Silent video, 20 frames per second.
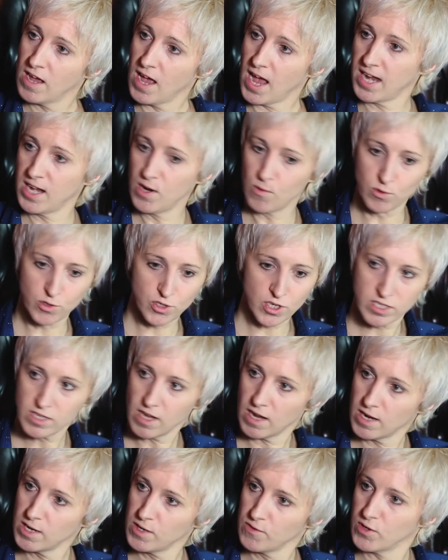And it will just
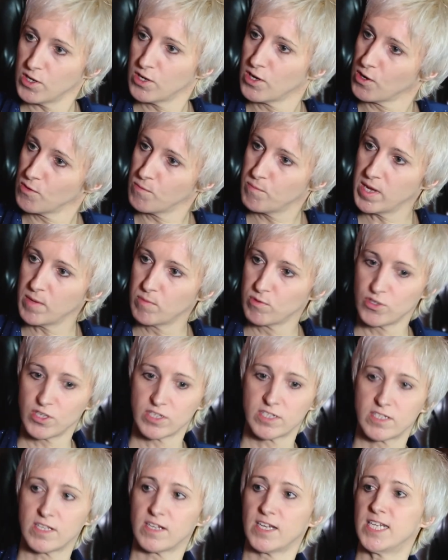kind of, you know, people
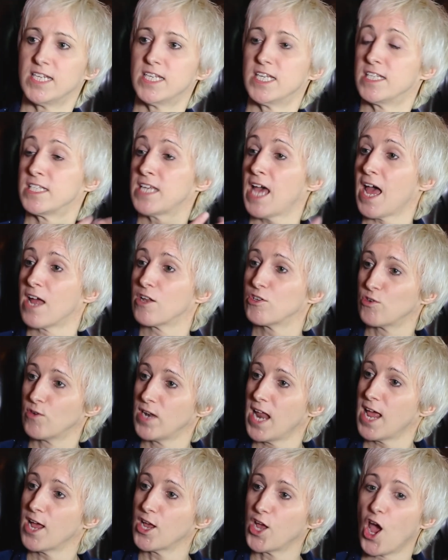just suddenly detach
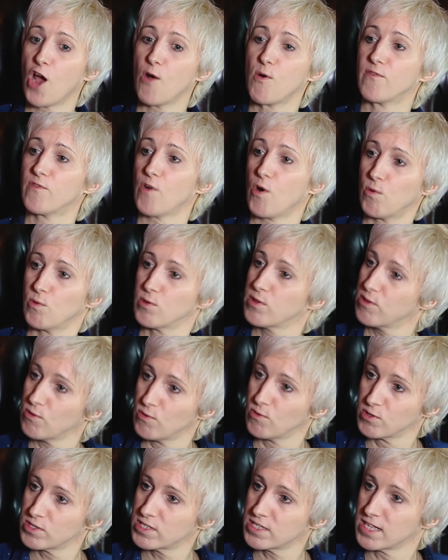or let go of old
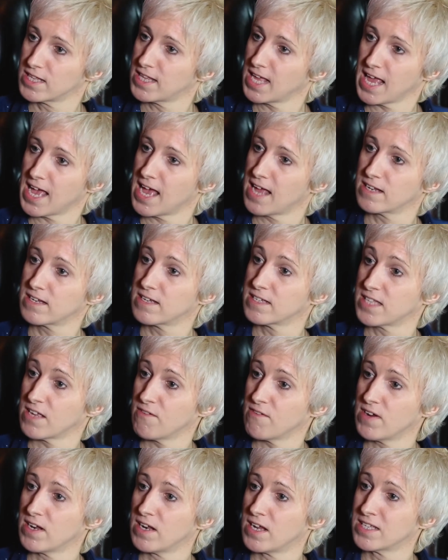thoughts that they had, because
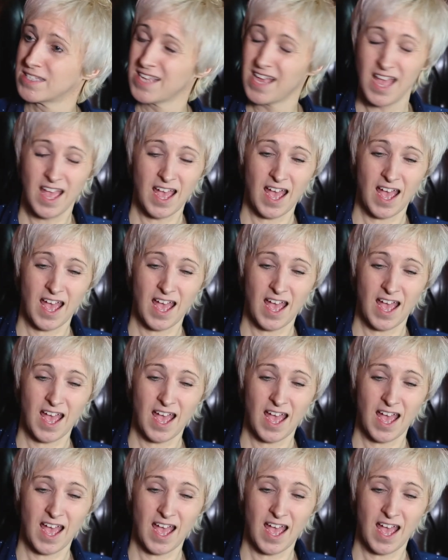they realize,